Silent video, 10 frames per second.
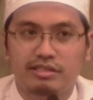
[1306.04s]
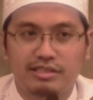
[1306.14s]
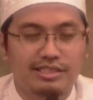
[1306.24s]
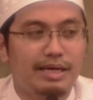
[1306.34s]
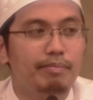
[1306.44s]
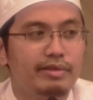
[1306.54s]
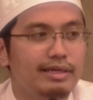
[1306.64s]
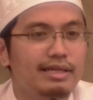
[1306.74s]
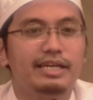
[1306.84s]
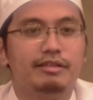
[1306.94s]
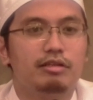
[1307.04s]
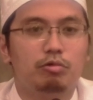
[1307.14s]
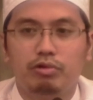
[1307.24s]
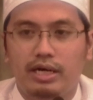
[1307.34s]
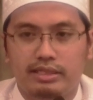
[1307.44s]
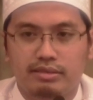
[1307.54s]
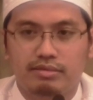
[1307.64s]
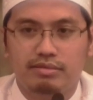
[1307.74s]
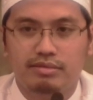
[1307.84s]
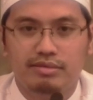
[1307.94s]
something like the Quran,
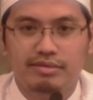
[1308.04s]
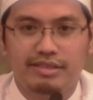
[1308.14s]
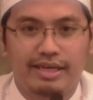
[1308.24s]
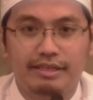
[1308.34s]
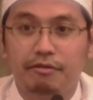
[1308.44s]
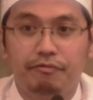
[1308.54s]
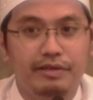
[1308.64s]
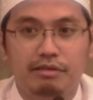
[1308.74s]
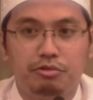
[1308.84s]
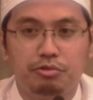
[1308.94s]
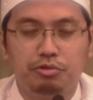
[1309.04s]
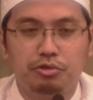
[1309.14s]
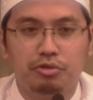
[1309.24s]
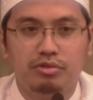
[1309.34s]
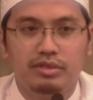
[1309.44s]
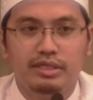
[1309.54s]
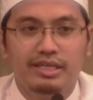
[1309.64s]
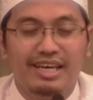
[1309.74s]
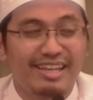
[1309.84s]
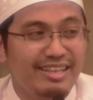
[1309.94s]
and they fail to do so.
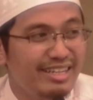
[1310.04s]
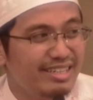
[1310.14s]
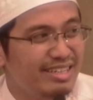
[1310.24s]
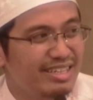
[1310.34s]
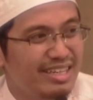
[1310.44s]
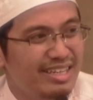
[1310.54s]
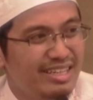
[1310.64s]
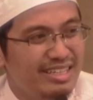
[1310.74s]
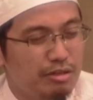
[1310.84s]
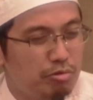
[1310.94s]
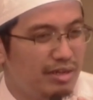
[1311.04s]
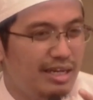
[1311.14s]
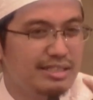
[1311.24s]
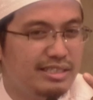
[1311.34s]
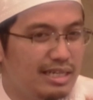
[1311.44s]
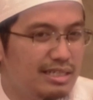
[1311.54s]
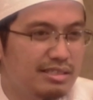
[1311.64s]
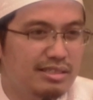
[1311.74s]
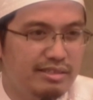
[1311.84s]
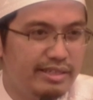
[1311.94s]
And then the Quran
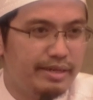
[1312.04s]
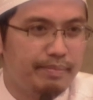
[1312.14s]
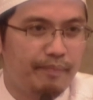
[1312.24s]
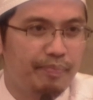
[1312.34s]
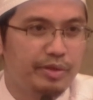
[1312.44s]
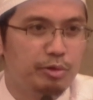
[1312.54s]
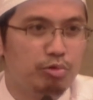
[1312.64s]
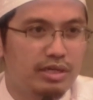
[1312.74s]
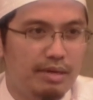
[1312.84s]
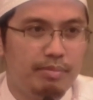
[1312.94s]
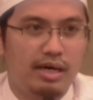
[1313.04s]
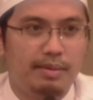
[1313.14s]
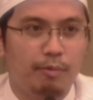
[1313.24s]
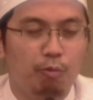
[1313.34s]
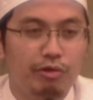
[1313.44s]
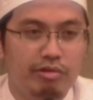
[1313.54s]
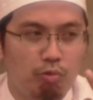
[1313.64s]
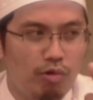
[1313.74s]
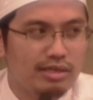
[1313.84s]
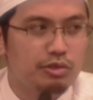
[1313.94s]
challenges them to come up with
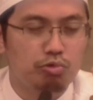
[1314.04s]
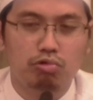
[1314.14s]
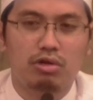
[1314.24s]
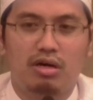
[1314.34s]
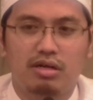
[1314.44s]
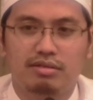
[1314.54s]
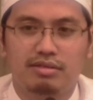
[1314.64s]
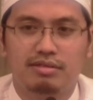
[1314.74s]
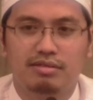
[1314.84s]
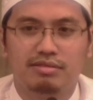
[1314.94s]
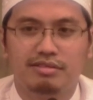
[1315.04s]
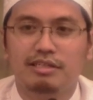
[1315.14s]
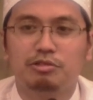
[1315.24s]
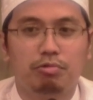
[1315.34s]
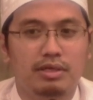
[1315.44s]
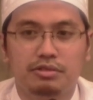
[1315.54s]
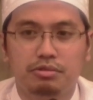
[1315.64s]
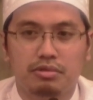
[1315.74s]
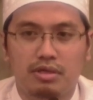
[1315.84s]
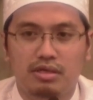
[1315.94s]
one surah, just one
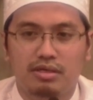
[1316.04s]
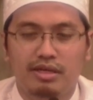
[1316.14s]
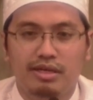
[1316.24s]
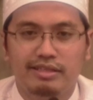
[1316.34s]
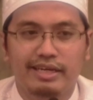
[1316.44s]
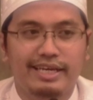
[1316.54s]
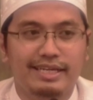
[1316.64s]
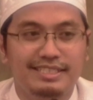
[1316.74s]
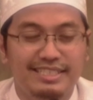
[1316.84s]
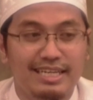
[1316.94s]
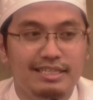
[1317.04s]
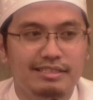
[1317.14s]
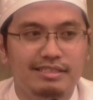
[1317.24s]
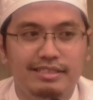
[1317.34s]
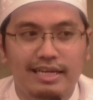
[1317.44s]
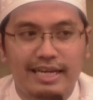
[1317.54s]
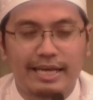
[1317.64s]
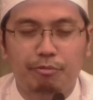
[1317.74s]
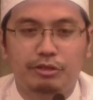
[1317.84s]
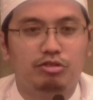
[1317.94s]
surah that can challenge the
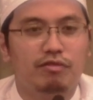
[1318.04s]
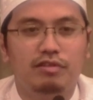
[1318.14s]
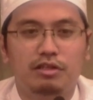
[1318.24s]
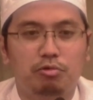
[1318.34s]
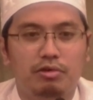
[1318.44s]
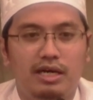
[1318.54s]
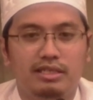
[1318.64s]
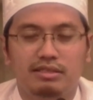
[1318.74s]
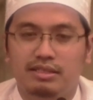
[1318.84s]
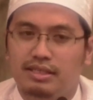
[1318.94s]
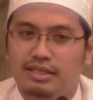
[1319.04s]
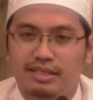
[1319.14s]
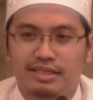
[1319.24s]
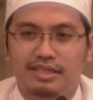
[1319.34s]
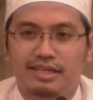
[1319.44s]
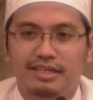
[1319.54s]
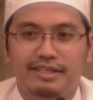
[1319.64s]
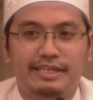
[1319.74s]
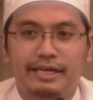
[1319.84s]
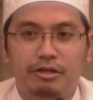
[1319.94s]
language of the Quran.
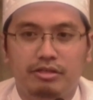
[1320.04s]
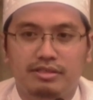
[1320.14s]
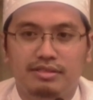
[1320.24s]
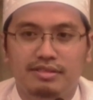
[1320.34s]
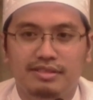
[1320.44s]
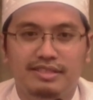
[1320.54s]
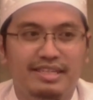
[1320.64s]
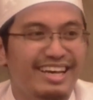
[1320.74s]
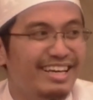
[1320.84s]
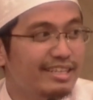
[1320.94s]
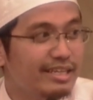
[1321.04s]
They cannot. And